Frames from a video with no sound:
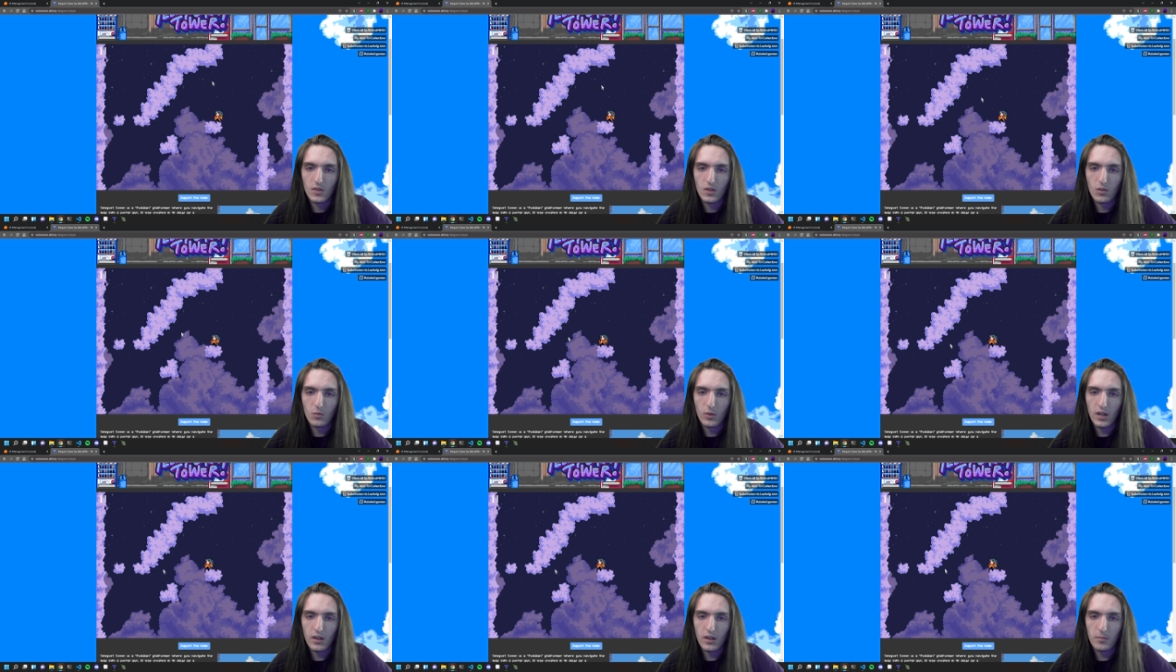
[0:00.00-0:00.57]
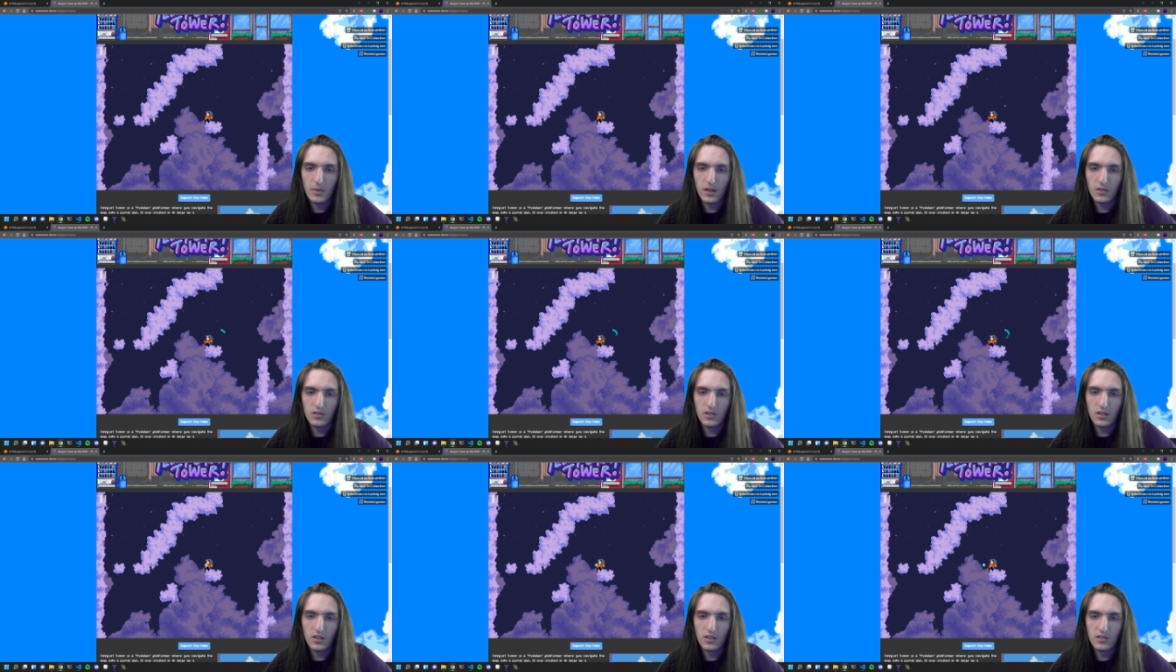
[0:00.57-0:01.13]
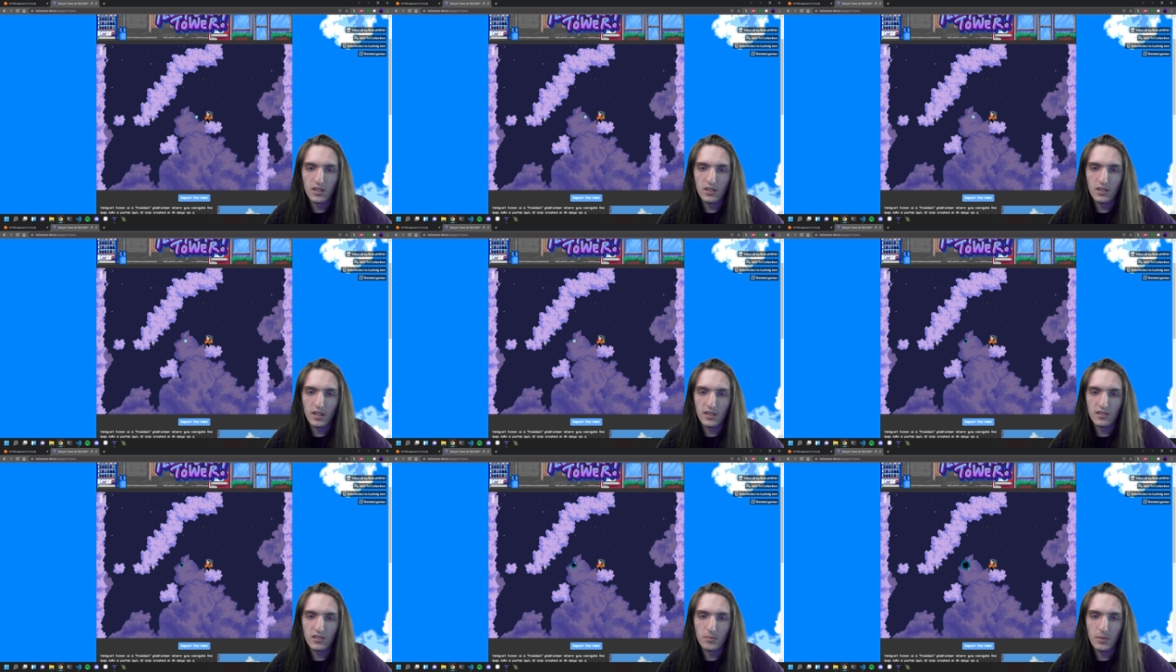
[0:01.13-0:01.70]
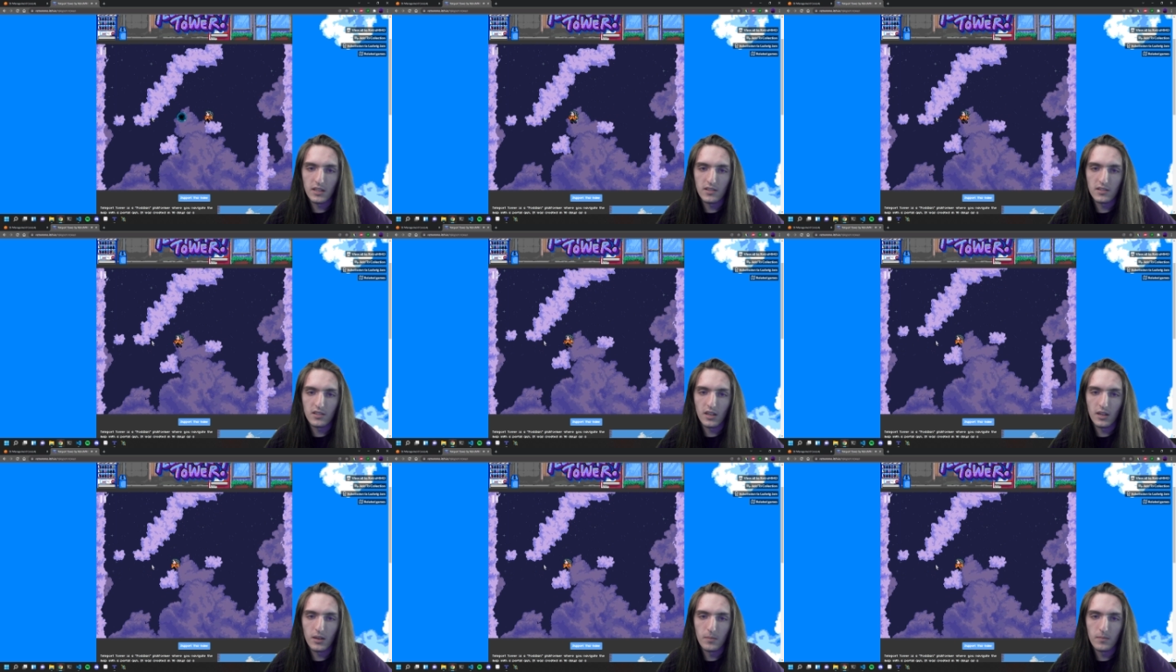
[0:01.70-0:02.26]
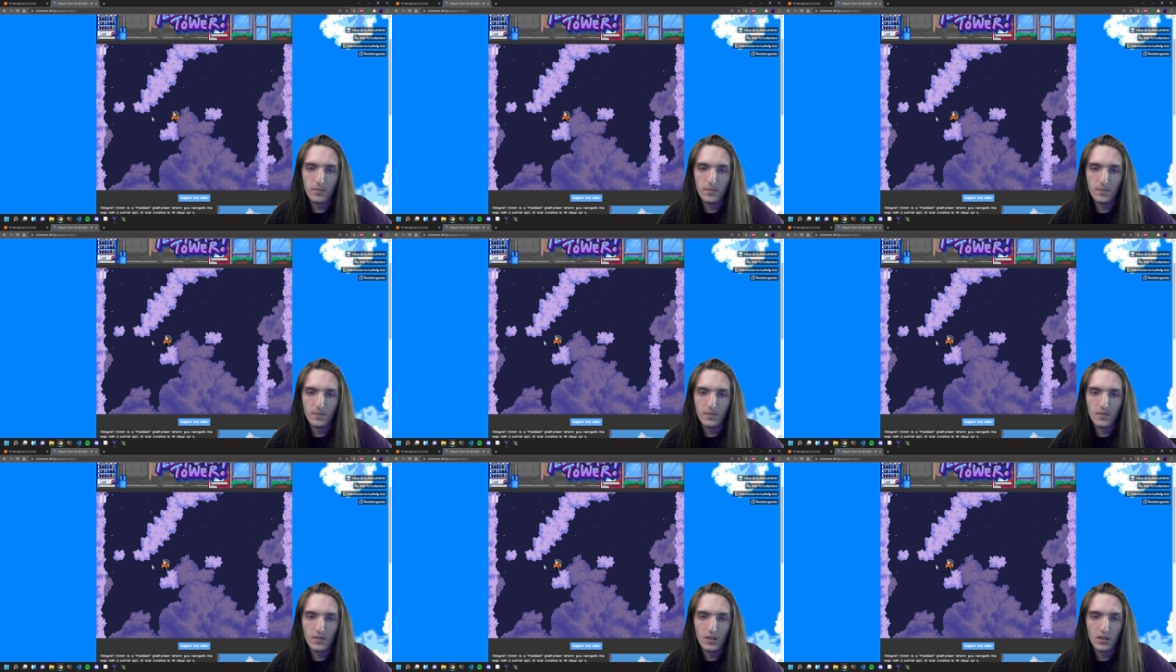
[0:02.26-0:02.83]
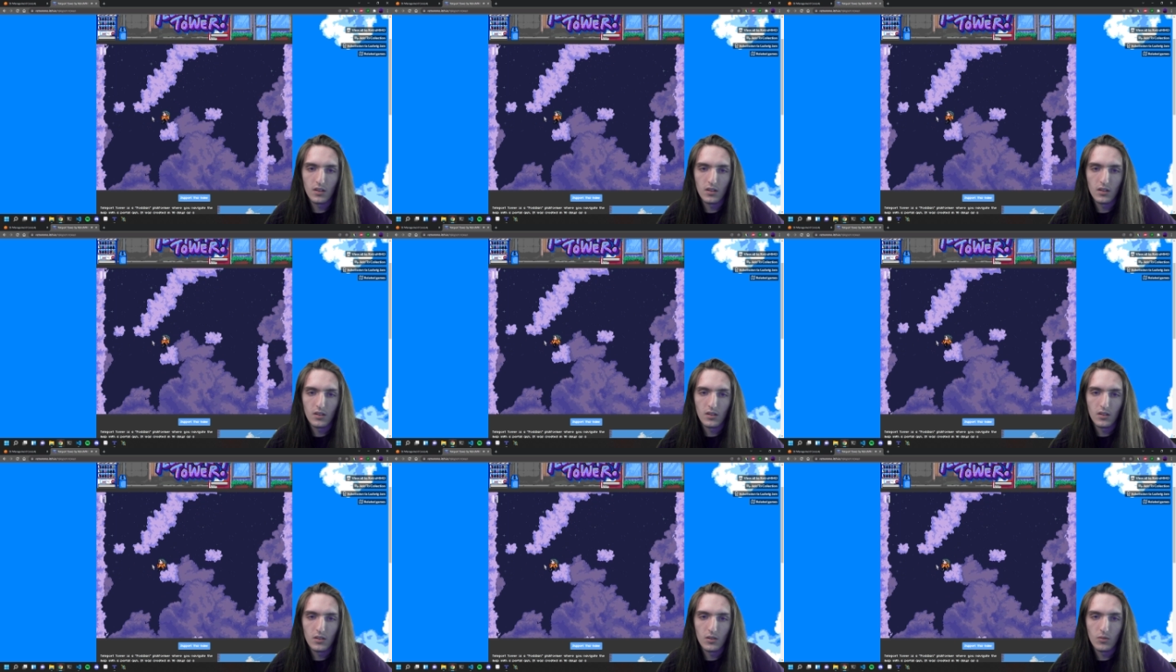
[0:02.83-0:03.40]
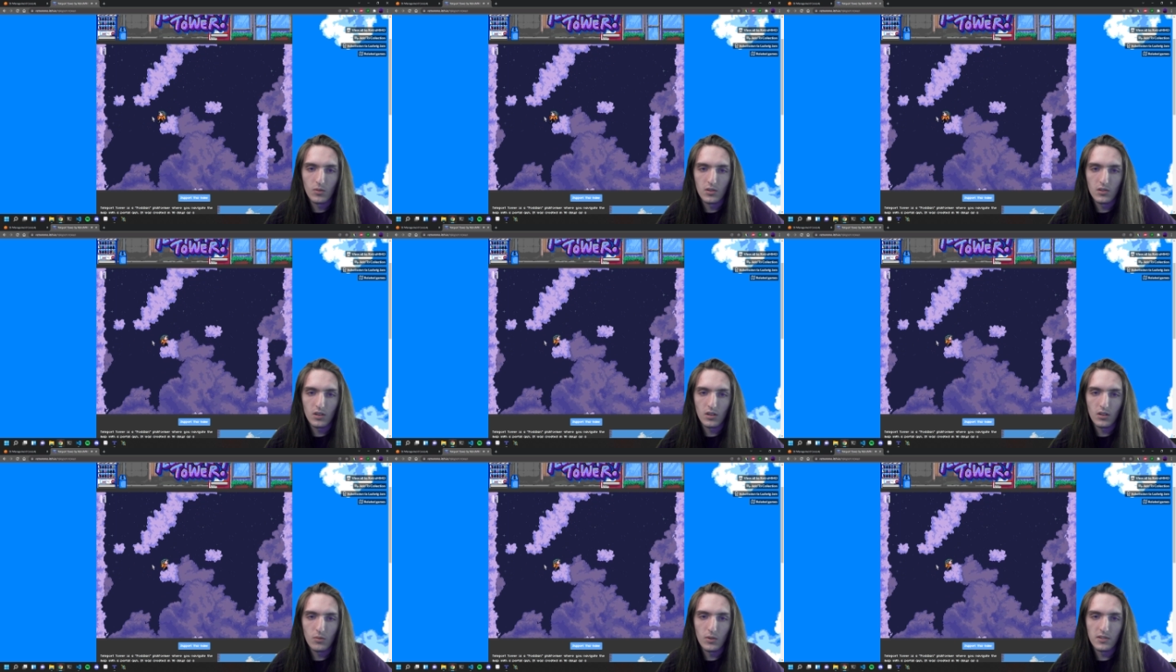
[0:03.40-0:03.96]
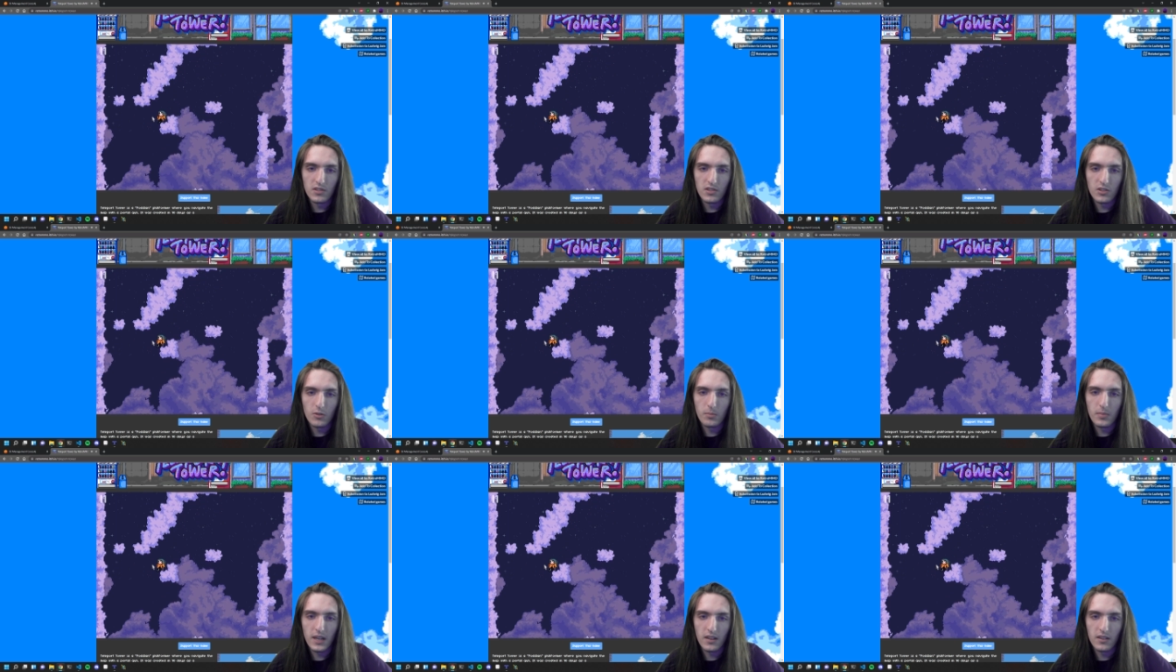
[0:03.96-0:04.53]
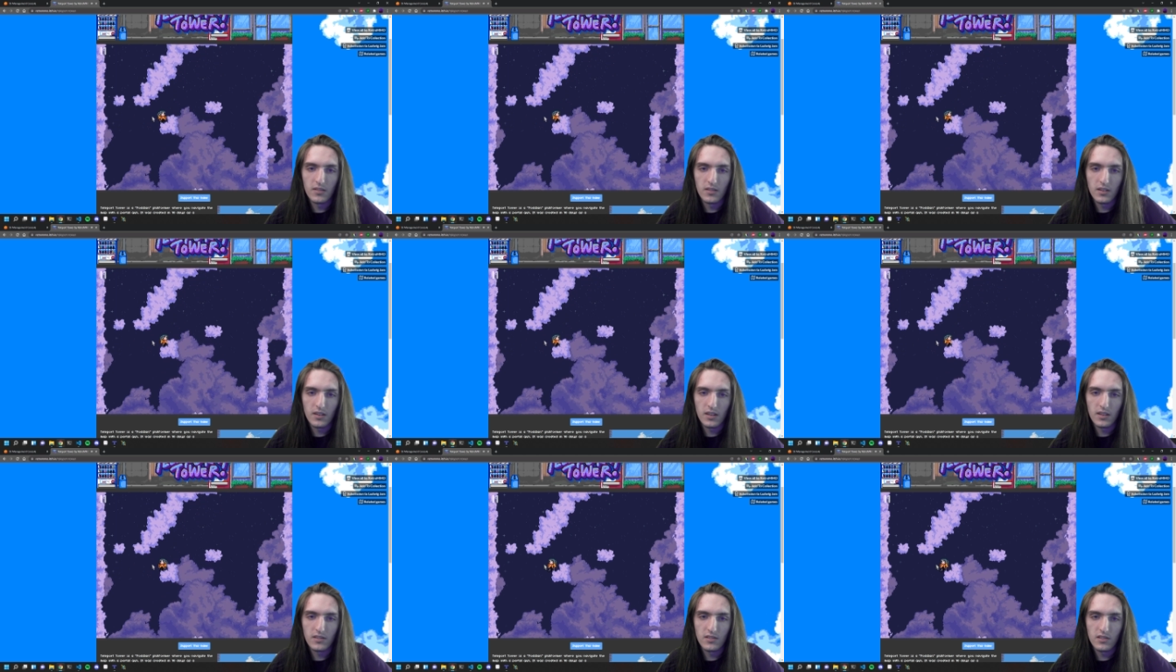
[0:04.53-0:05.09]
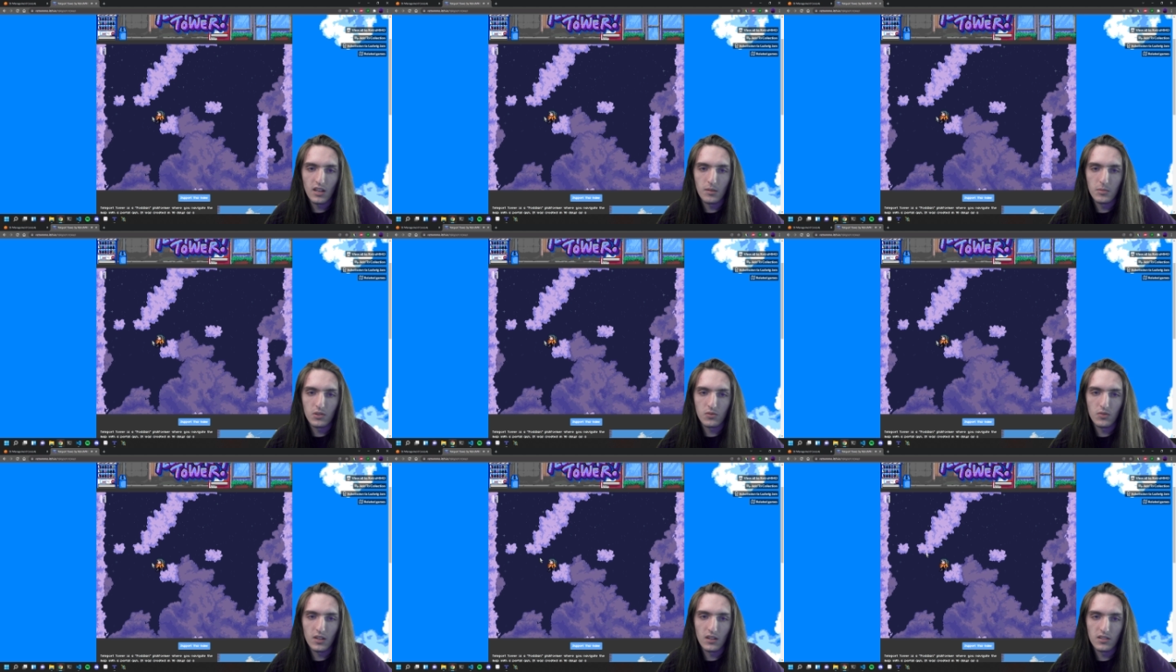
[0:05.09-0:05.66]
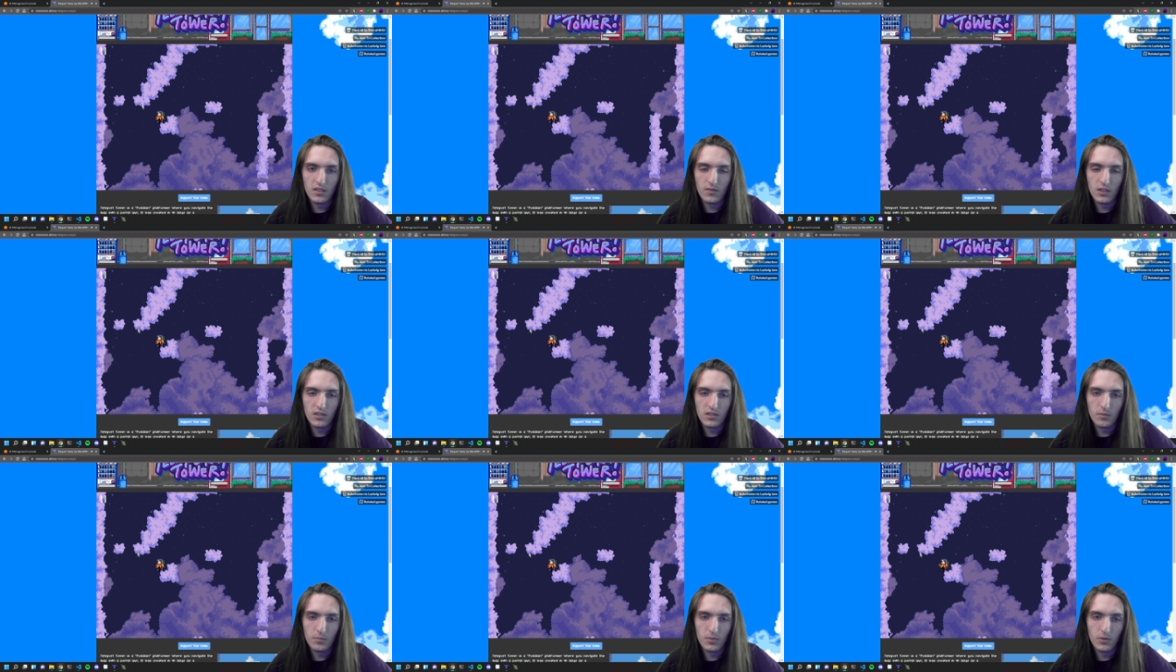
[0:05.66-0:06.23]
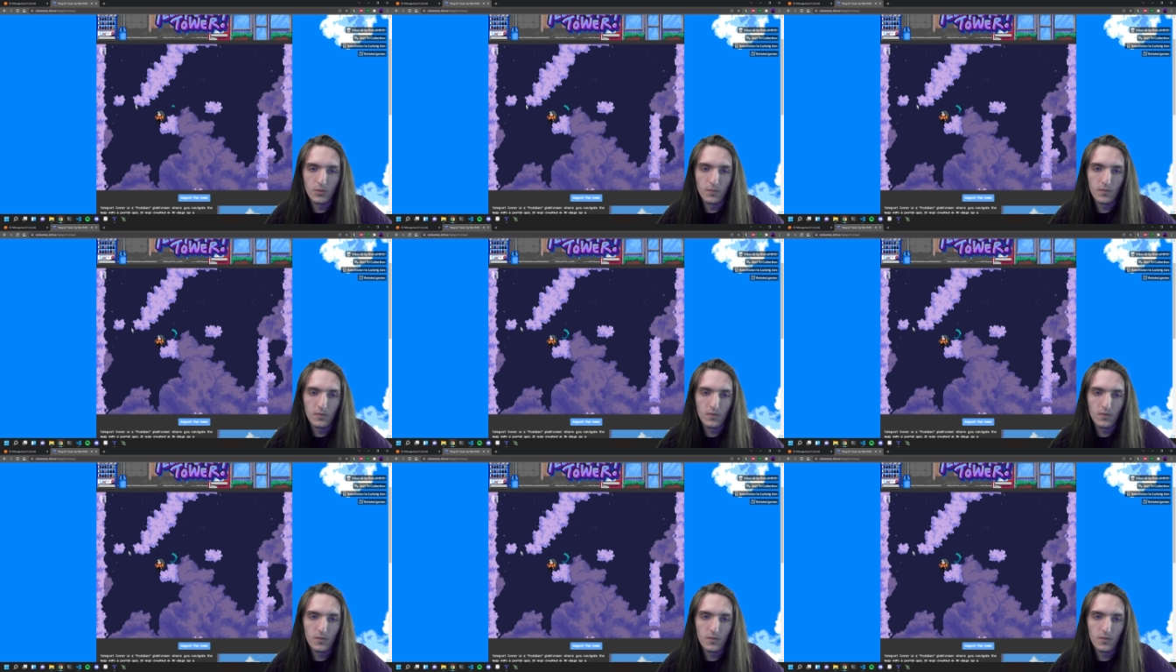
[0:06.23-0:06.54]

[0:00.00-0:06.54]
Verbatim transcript: We had about 10 days to make this game, which wasn't so bad, as this game is relatively simple.